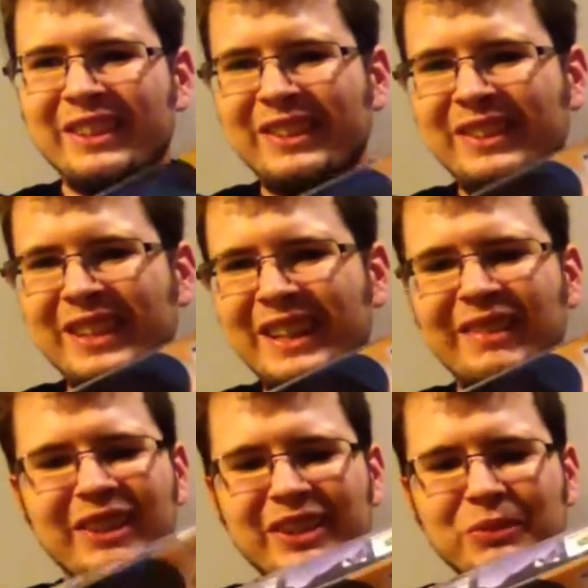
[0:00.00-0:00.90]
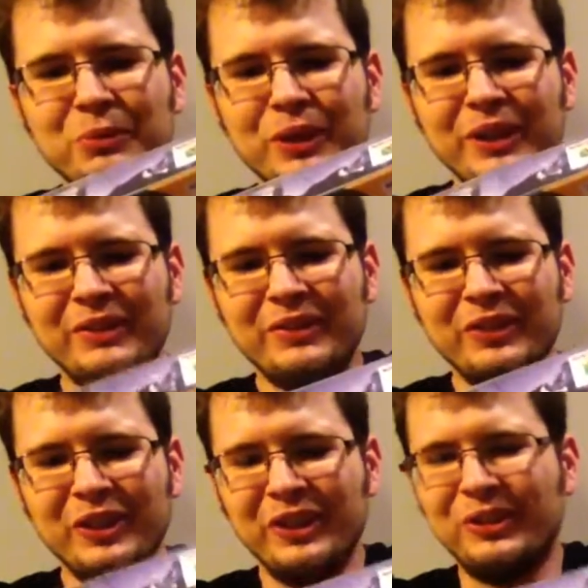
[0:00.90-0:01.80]
So yeah, I mean, it's really
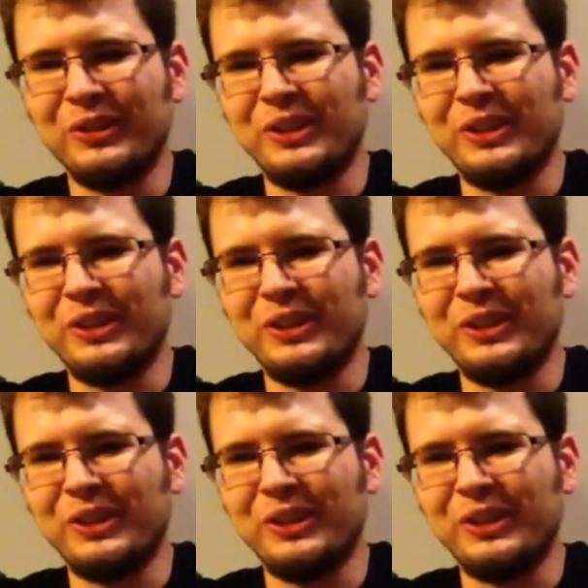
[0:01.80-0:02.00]
cool